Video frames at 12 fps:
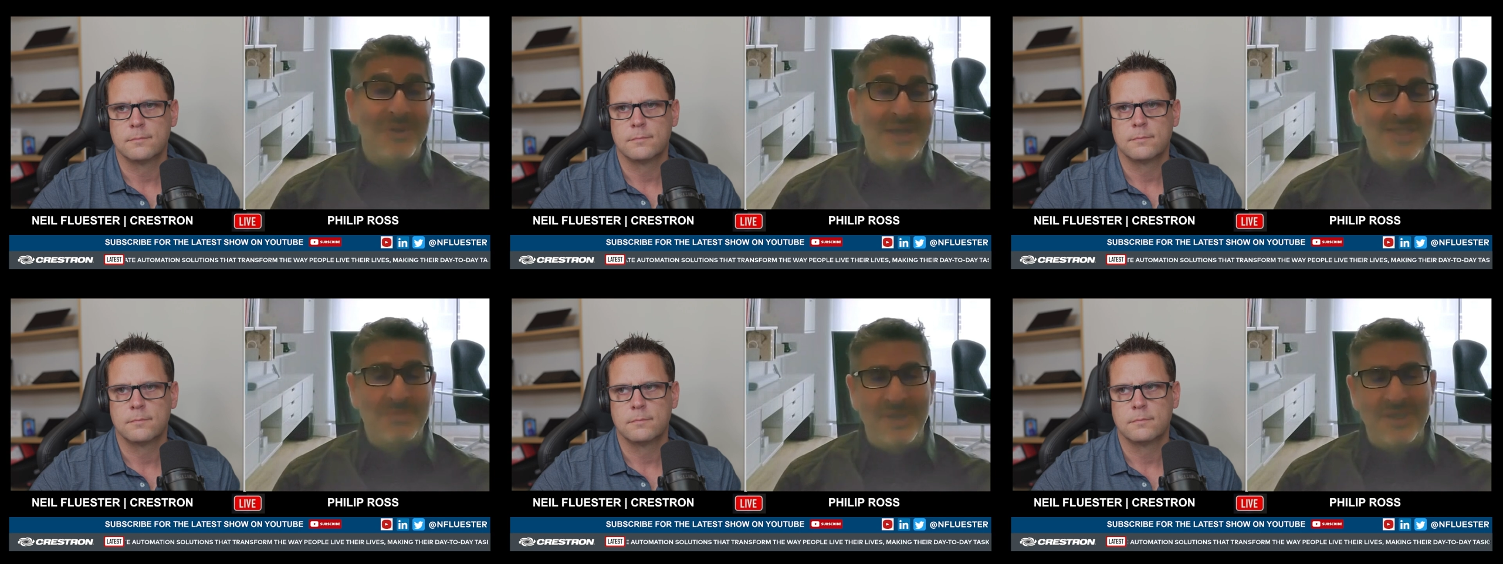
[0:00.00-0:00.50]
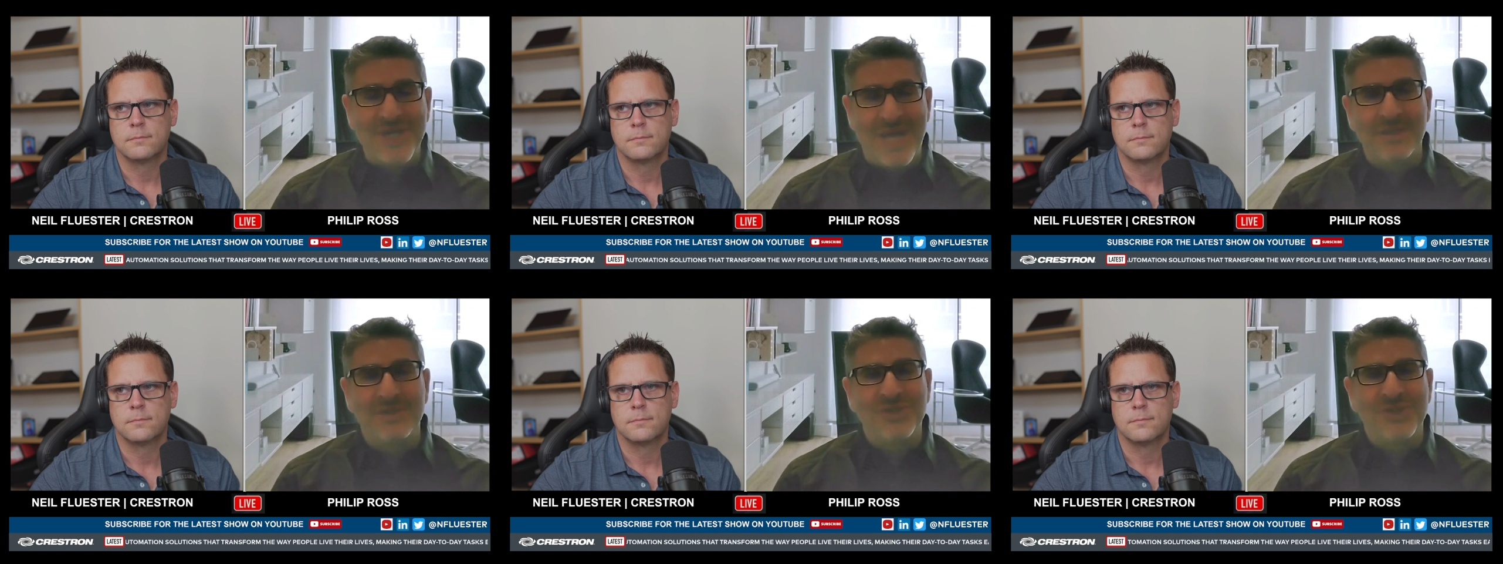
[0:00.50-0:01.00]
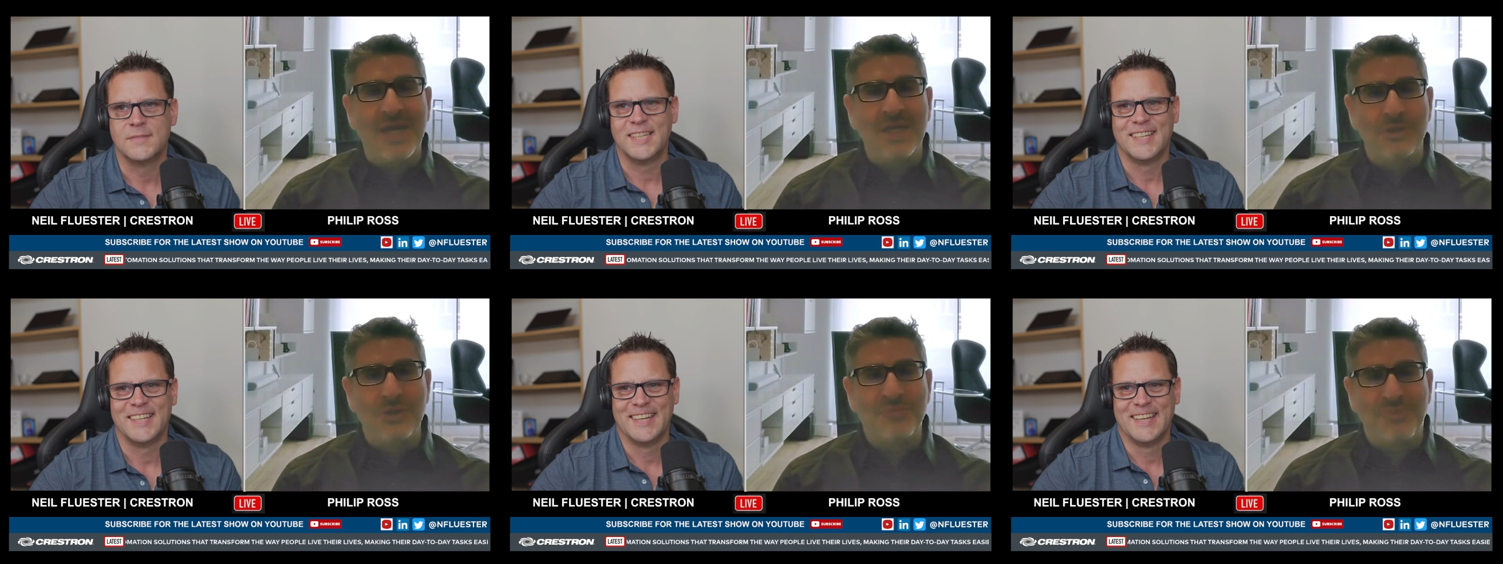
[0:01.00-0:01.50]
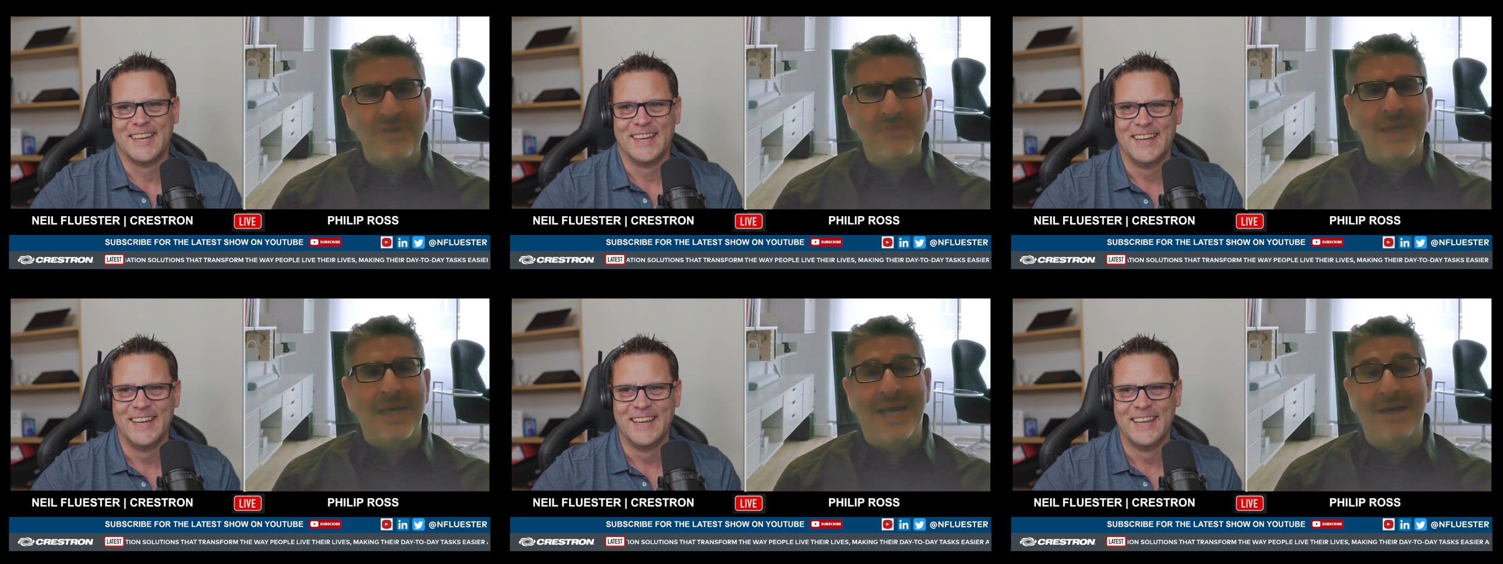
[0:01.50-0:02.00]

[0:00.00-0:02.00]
Speaker 1: Well, that's the big challenge. How do you spread that?